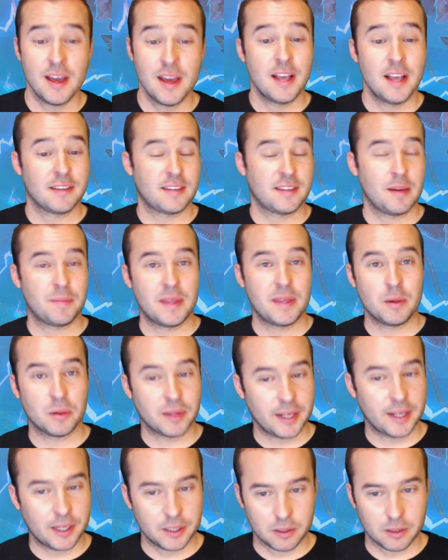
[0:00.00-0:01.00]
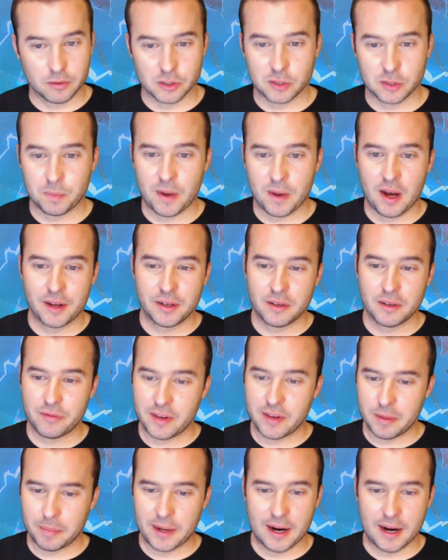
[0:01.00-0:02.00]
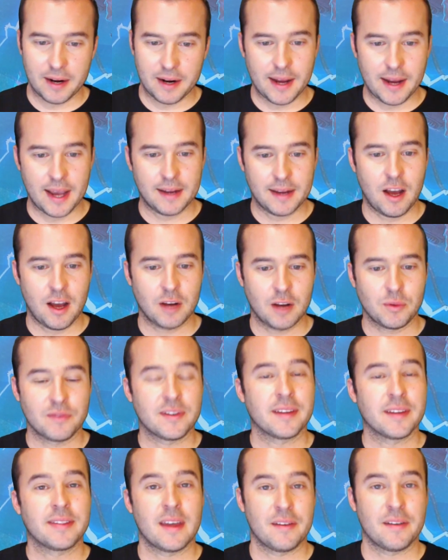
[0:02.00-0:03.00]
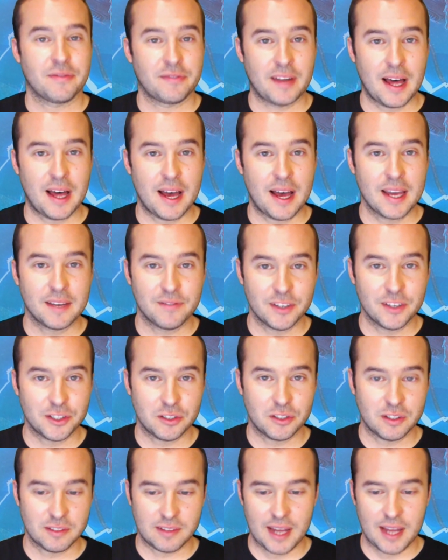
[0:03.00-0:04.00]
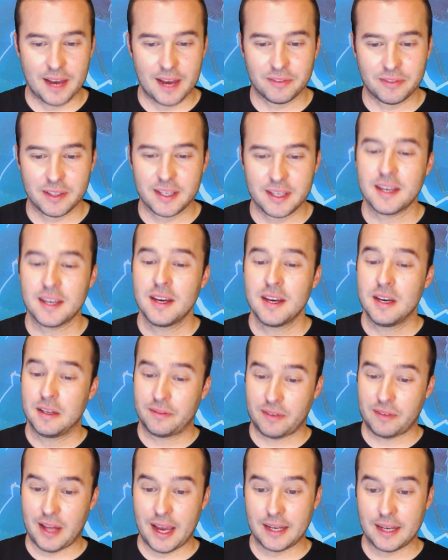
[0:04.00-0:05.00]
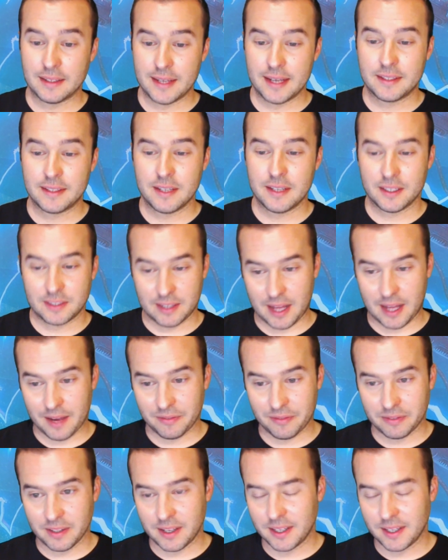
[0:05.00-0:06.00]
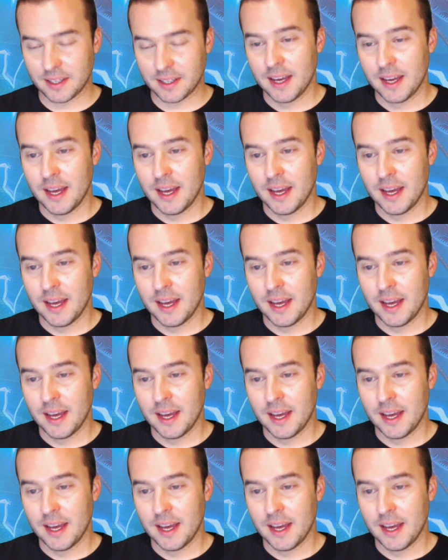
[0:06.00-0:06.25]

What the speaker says: Same thing with Aerial Responder, Vampire Nighthawk. We've got that Flying Vigilance lifelink, Flying Death Touch lifelink.